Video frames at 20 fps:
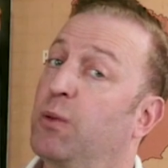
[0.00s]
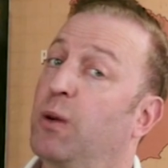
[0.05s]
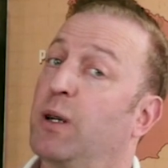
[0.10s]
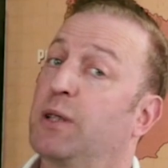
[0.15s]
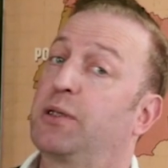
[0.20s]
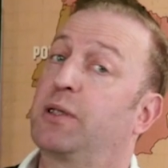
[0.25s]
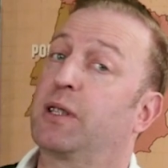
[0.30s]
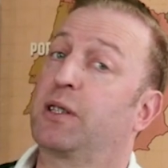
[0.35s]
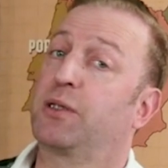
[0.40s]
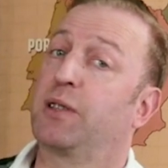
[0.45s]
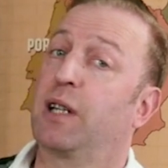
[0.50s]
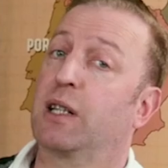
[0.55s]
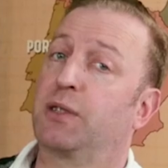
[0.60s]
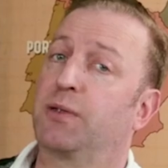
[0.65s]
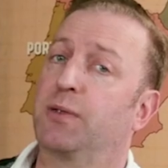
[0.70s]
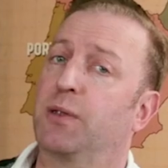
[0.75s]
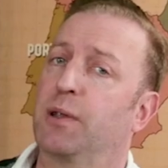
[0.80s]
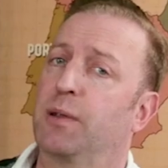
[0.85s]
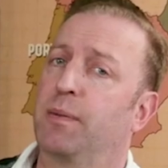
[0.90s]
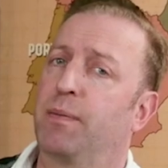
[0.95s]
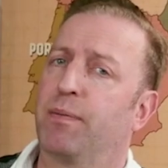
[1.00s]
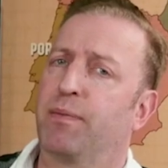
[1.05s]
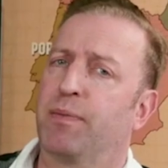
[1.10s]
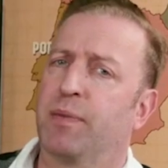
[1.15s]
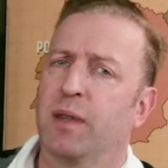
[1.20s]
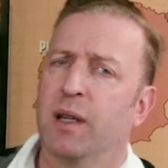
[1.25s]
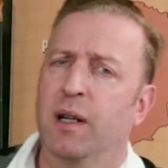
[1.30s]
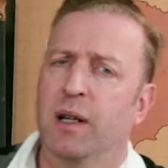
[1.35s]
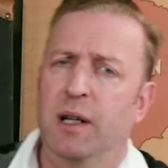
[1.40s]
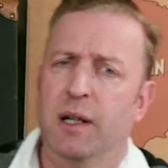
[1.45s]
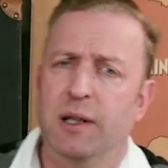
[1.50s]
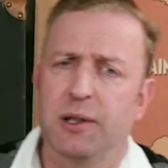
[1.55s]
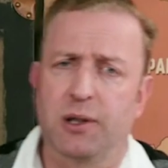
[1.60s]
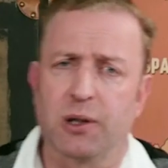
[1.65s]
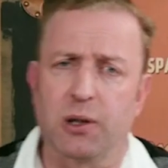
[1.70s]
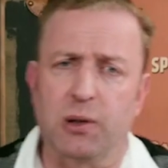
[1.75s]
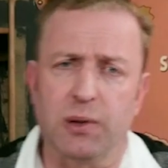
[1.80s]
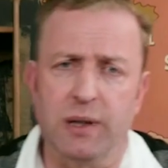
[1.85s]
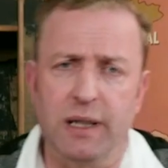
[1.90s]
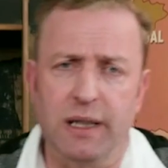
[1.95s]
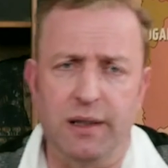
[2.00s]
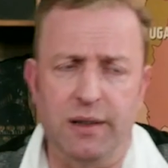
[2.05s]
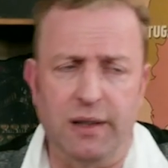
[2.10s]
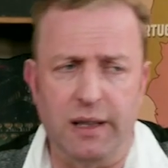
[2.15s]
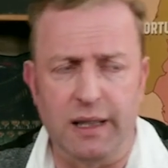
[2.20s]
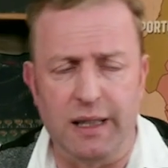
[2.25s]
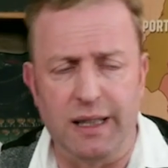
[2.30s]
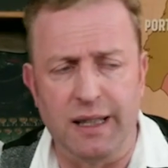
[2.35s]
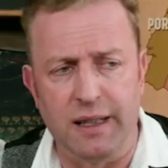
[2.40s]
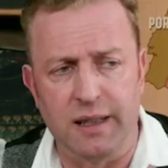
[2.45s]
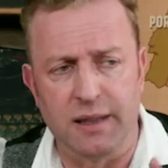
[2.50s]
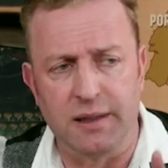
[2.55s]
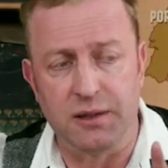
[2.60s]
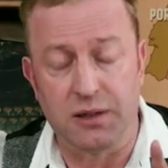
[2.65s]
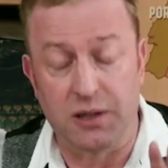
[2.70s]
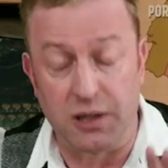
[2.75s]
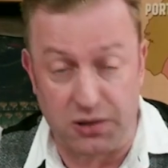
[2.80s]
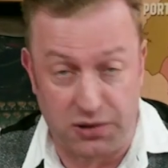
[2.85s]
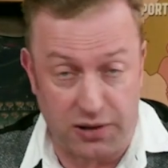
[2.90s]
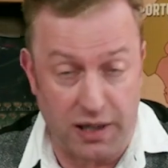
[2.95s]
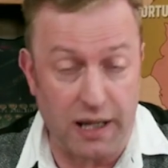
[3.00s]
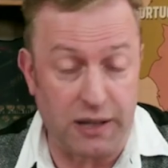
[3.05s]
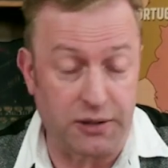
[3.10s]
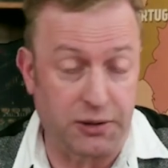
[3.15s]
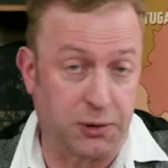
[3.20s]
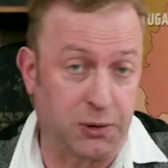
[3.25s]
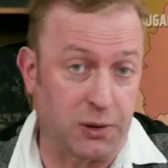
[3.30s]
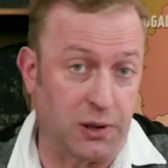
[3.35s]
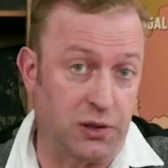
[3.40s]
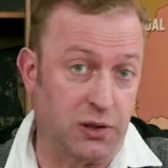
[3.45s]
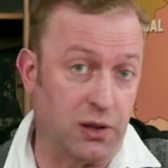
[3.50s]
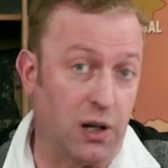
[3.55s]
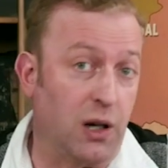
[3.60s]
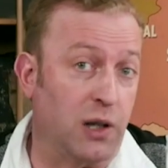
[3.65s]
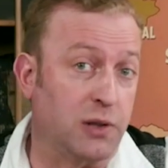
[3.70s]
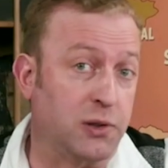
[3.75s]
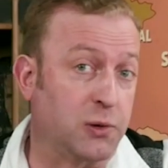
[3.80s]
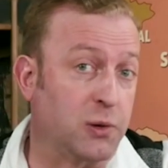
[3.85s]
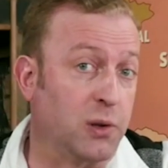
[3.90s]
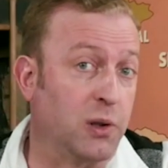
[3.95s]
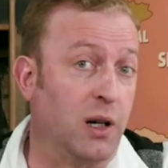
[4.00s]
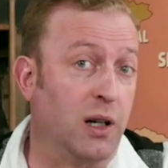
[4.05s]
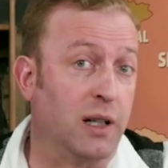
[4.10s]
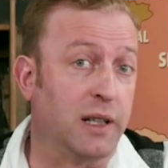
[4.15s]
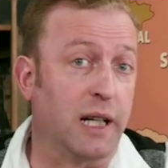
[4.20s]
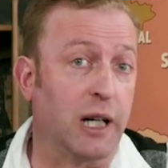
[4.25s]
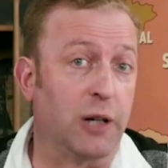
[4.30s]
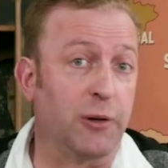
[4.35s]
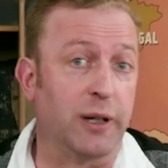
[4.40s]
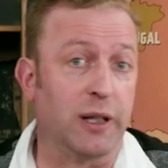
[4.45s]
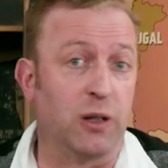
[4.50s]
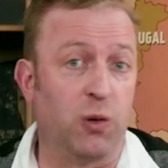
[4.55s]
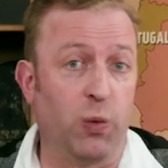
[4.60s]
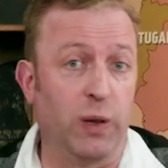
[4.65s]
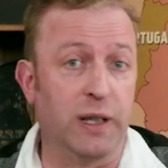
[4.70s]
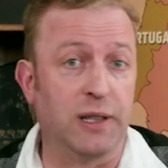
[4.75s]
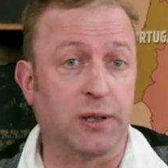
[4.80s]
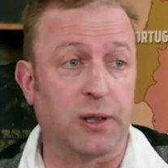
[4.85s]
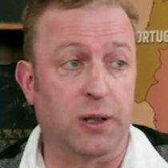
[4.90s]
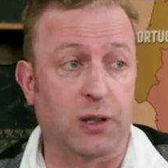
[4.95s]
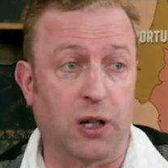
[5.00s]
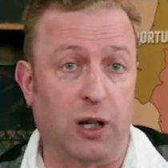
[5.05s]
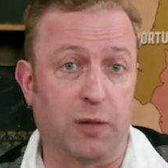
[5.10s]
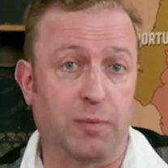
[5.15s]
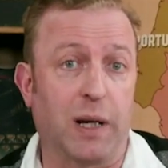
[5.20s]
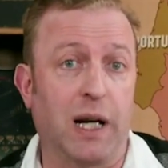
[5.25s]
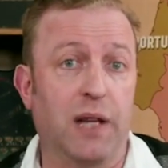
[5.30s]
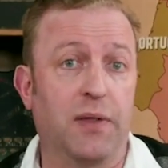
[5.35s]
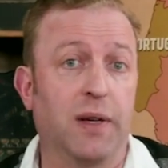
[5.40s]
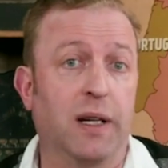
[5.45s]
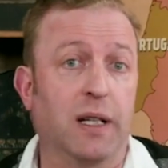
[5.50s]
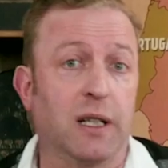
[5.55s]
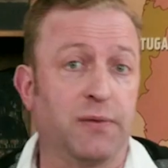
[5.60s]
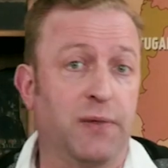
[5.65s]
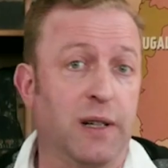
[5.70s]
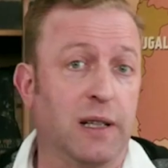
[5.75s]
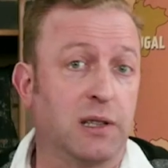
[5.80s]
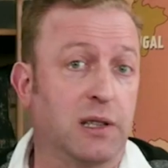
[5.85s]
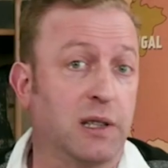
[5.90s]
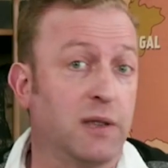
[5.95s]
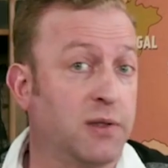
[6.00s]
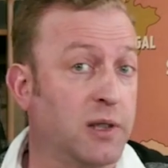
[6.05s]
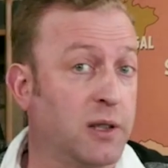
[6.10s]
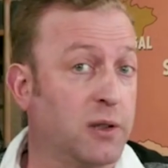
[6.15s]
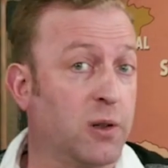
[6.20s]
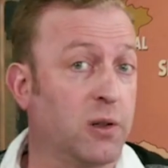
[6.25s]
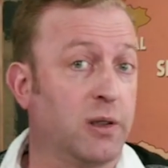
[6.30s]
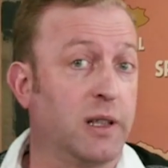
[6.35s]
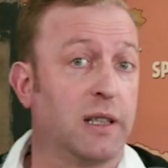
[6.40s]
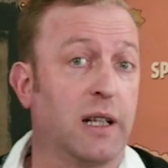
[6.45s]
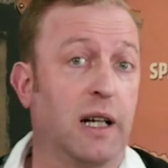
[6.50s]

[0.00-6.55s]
was successful. During the disastrous Austro-Hungarian Winter Carpathian Offensives in early